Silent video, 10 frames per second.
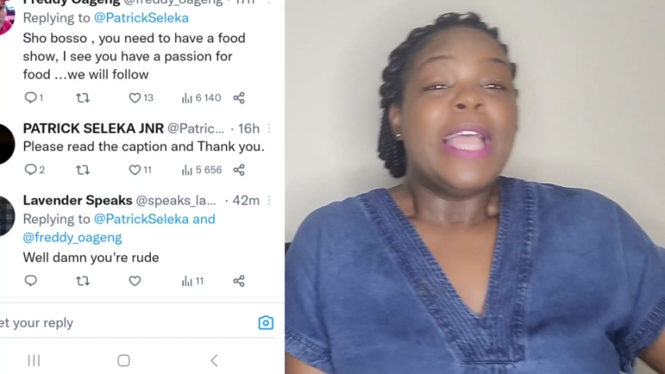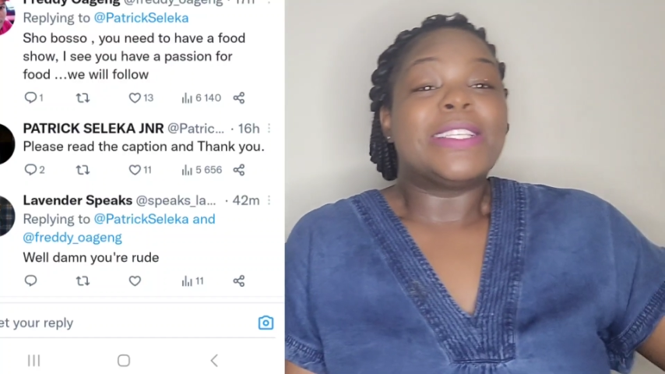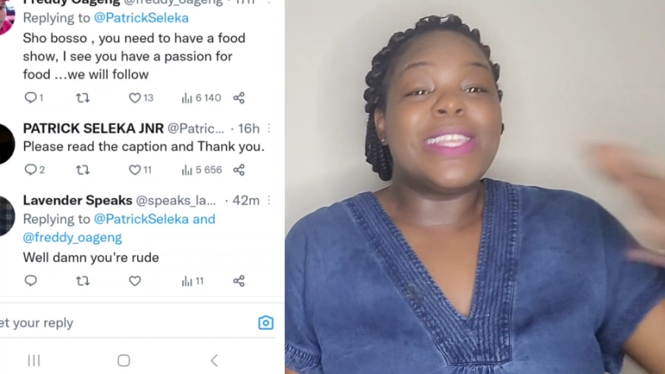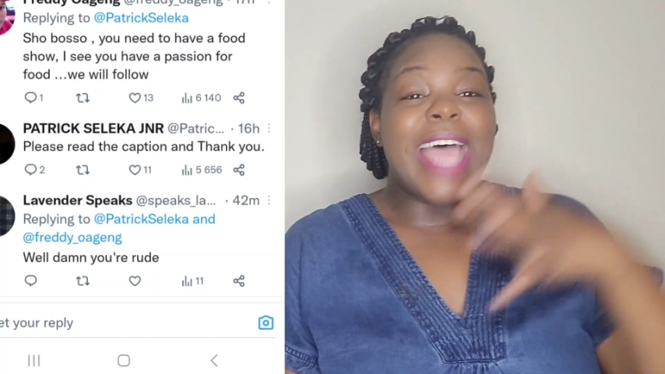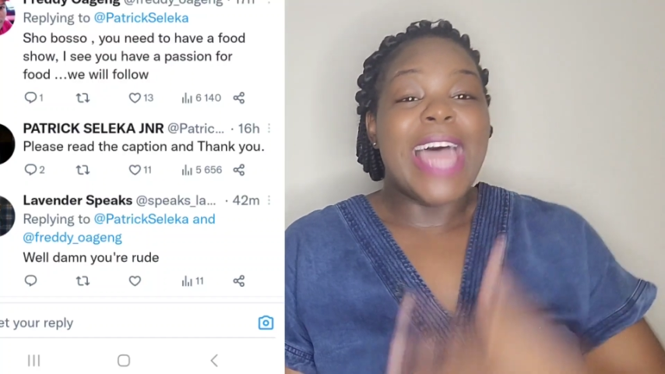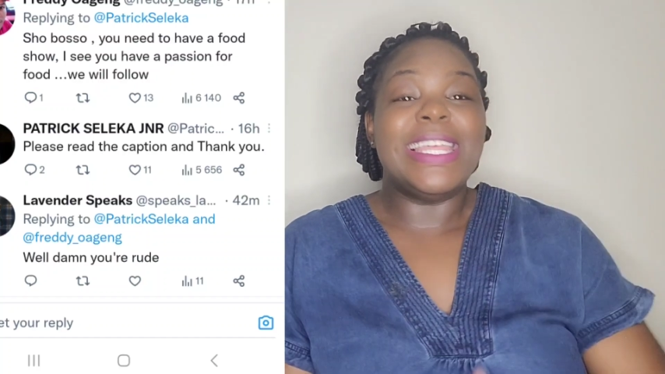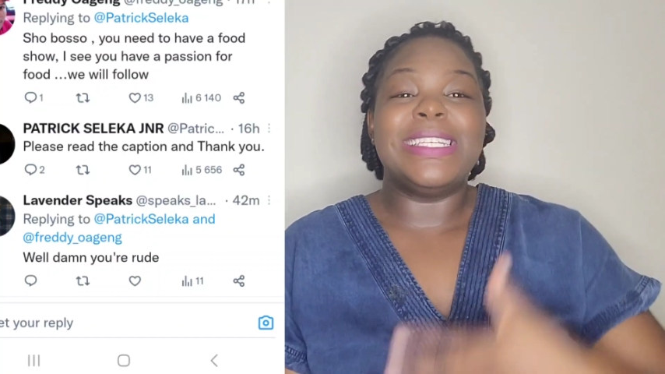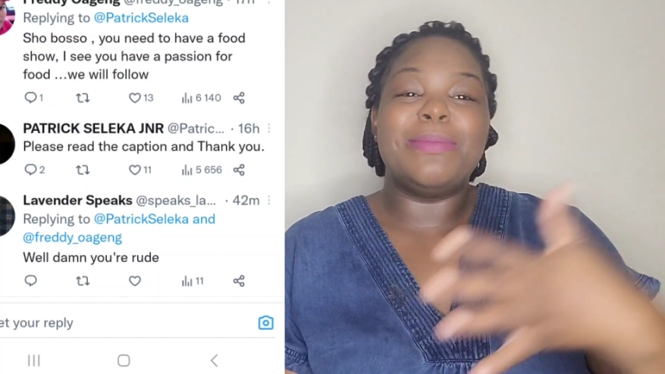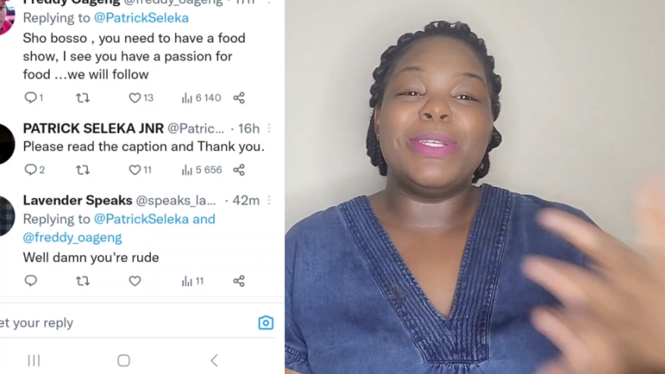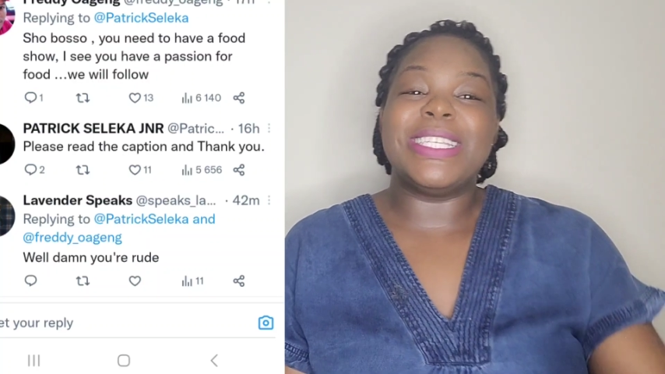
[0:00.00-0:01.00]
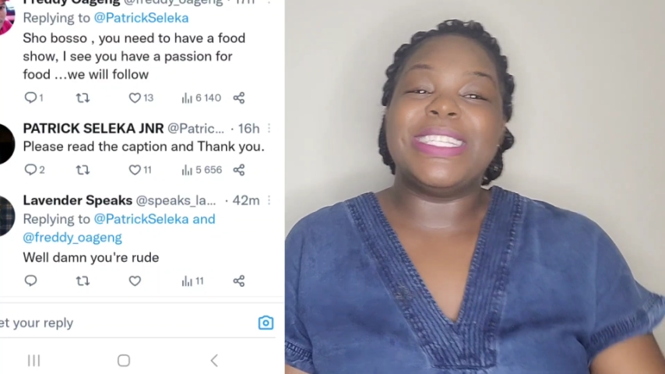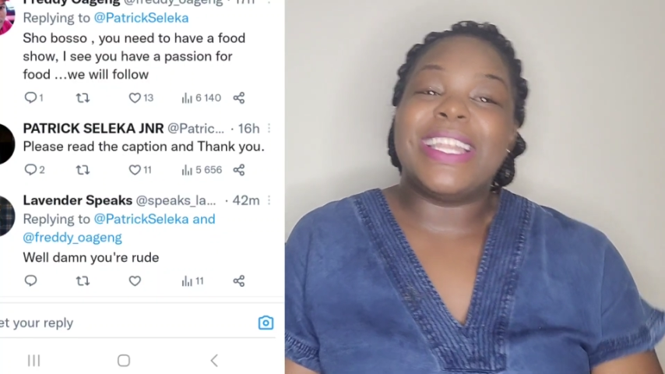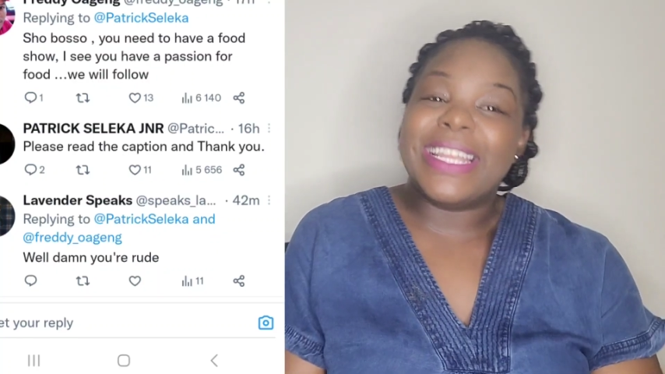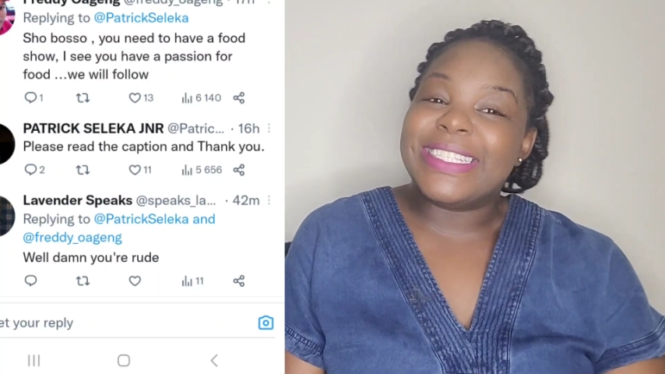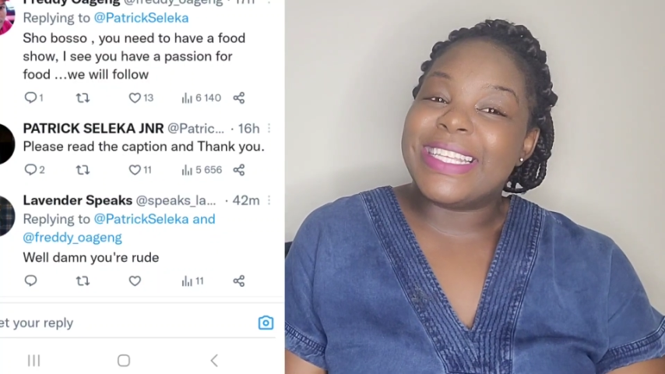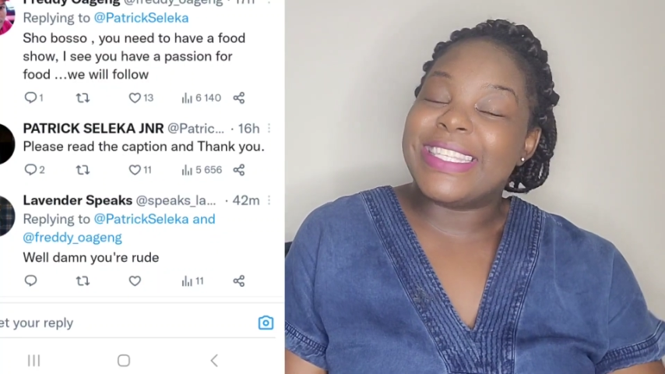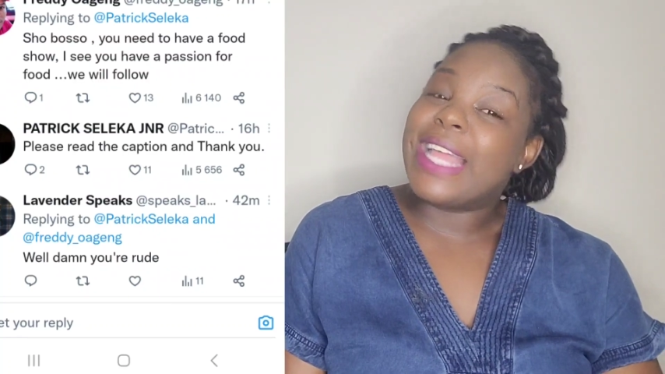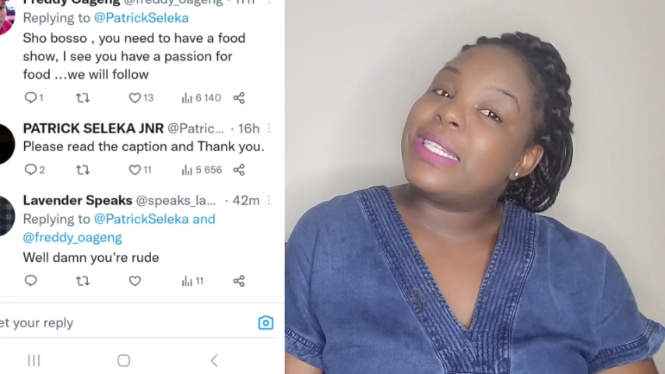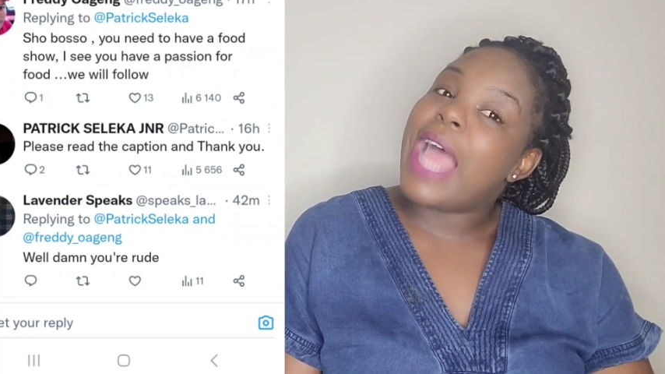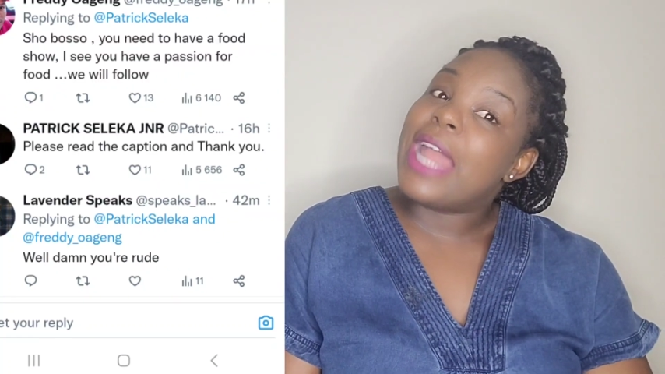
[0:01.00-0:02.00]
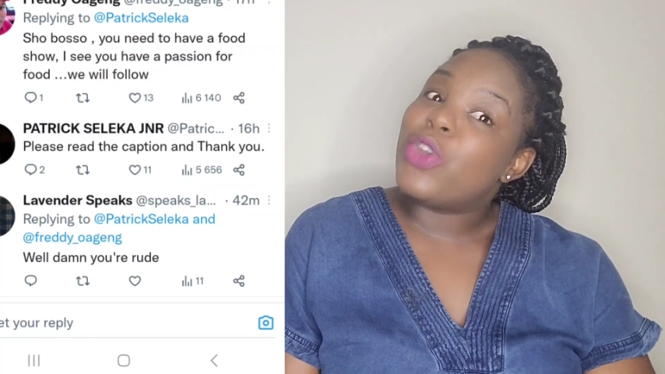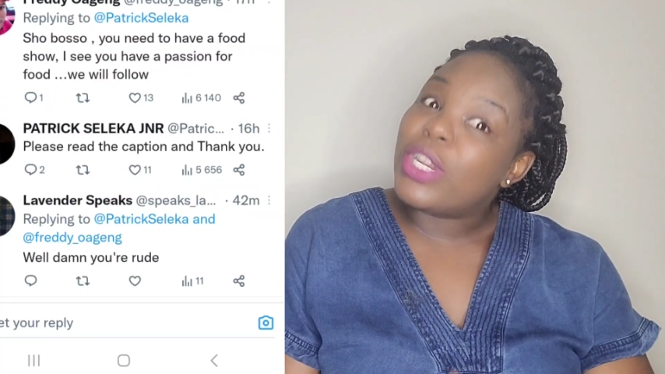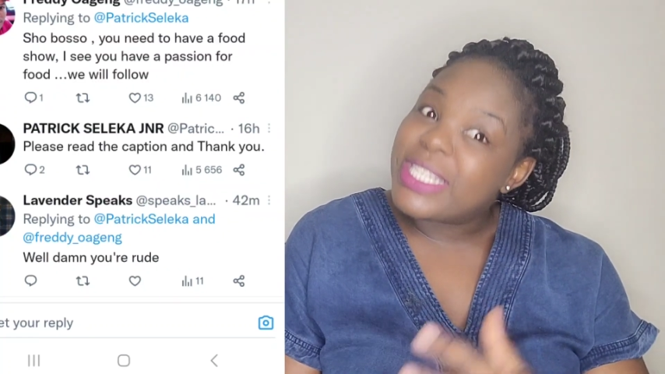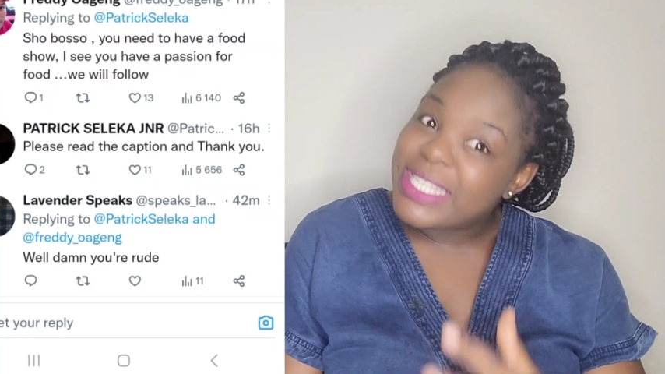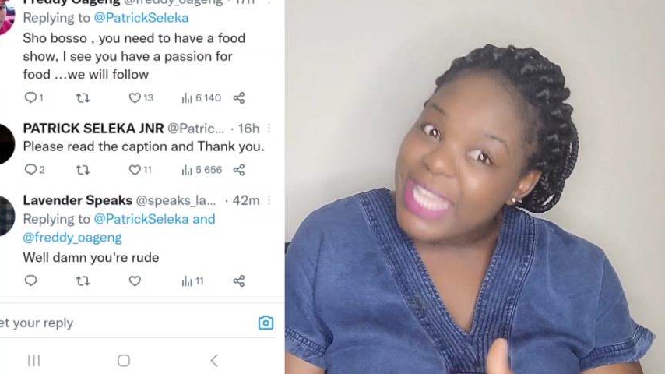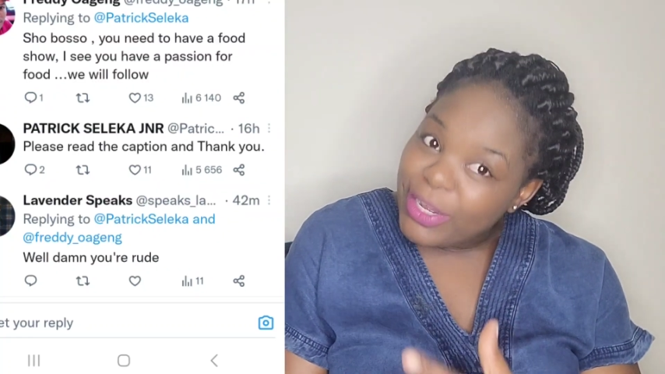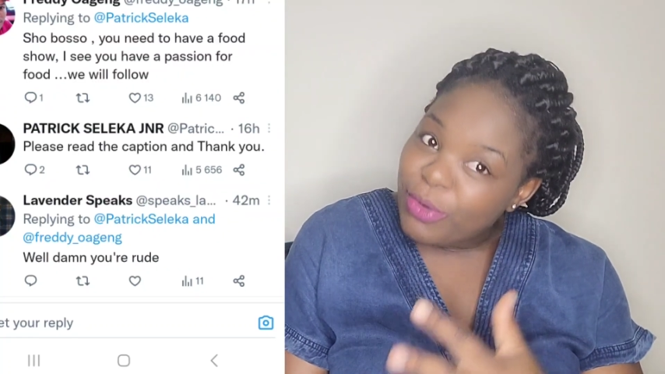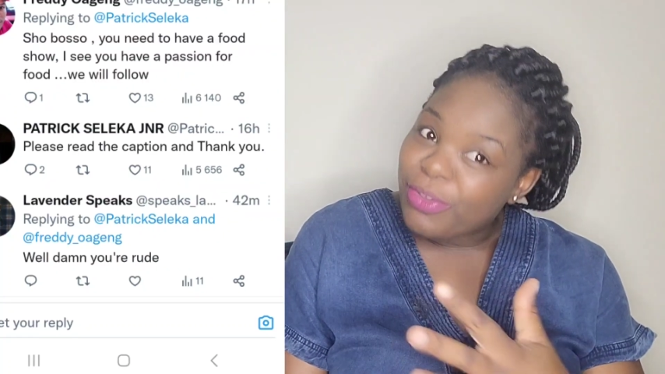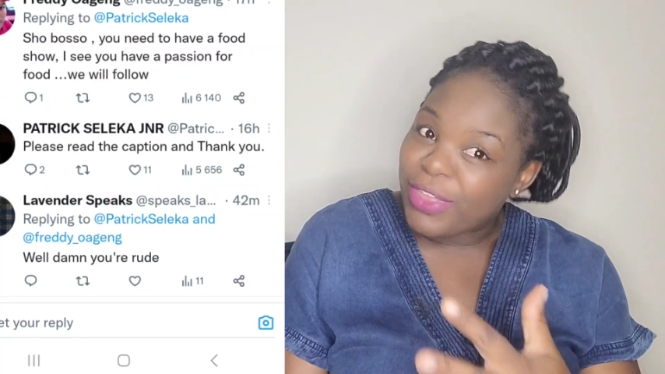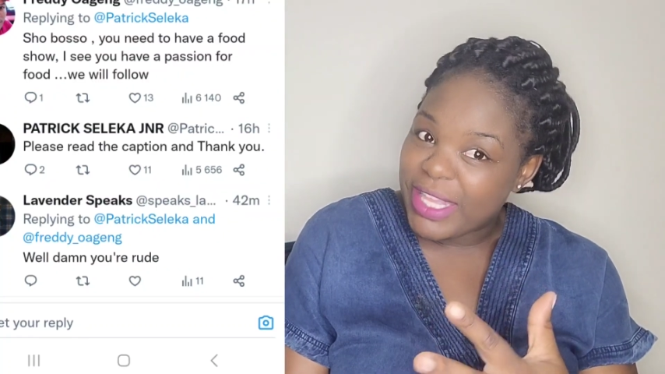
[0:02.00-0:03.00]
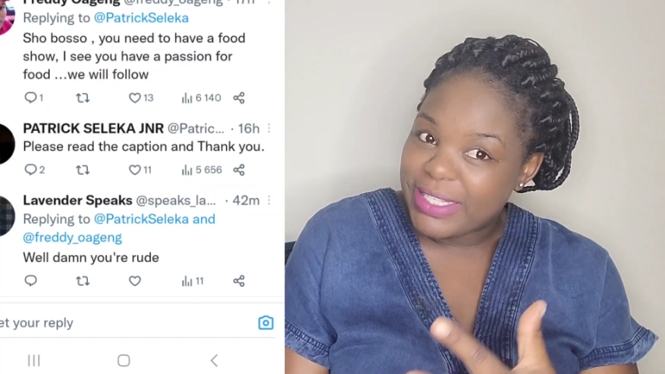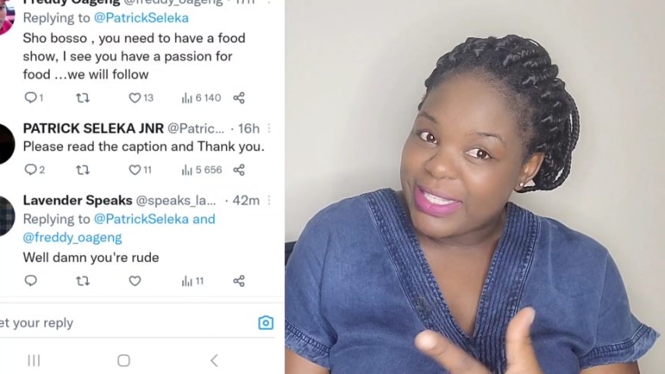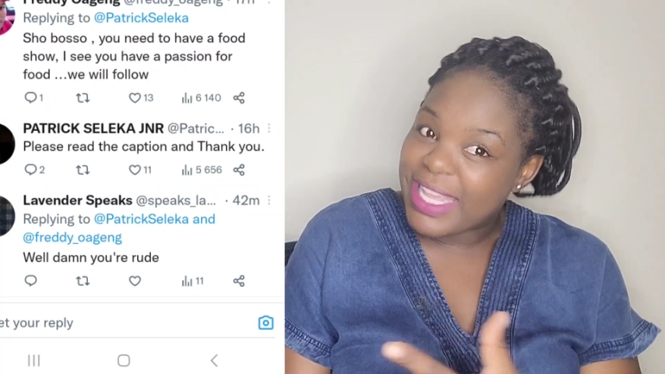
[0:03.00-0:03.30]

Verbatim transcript: So the other deputy directors that are not scared of things,